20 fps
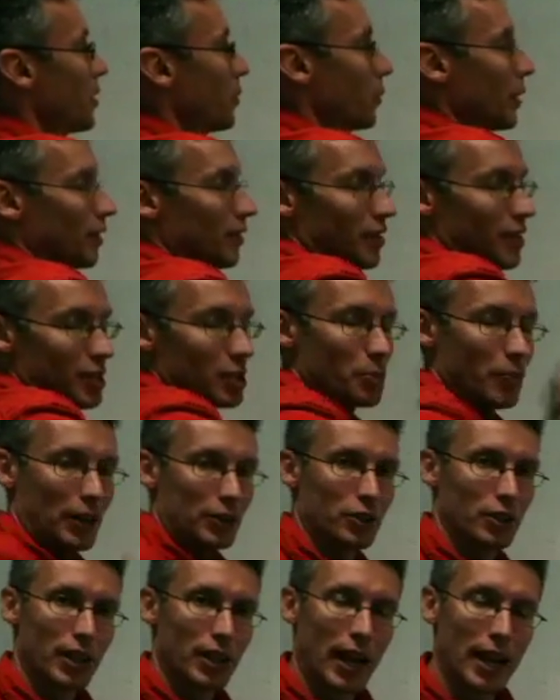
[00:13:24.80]
by the width of the
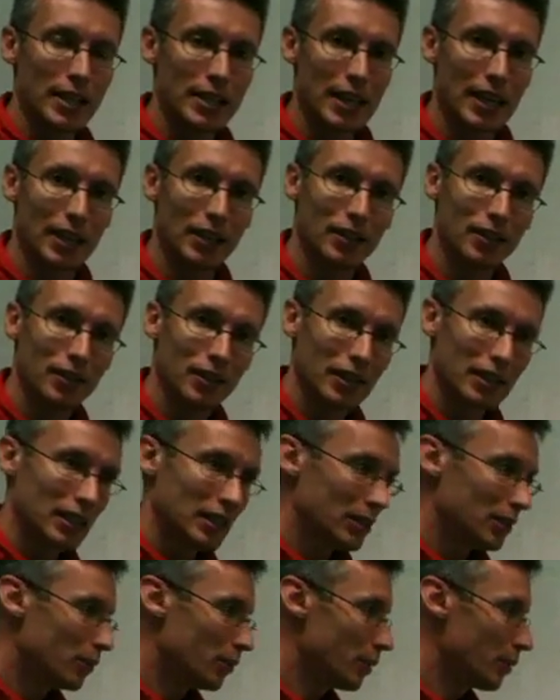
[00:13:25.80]
spectral content
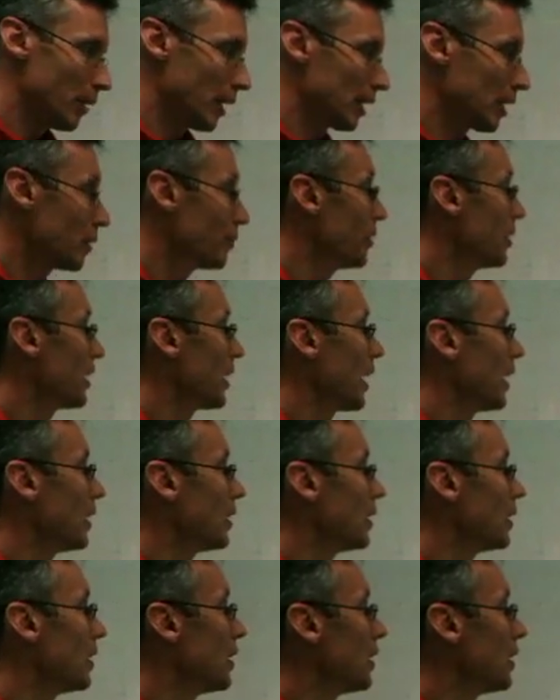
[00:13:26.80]
we want to communicate.